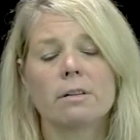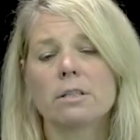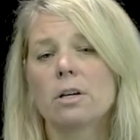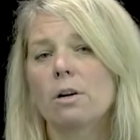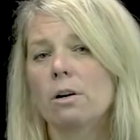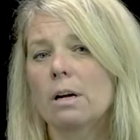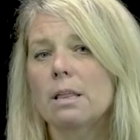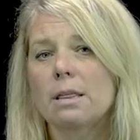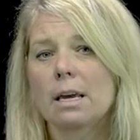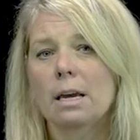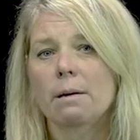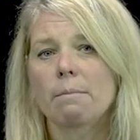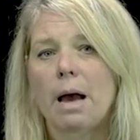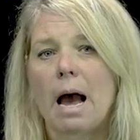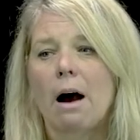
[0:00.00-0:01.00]
And so you can think
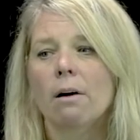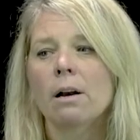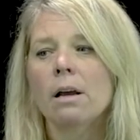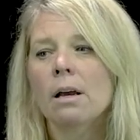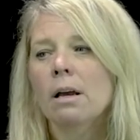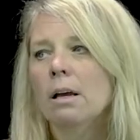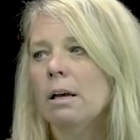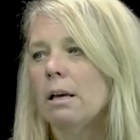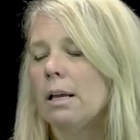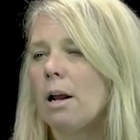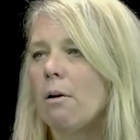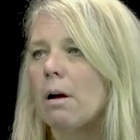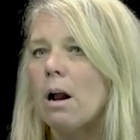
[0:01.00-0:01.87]
about you know,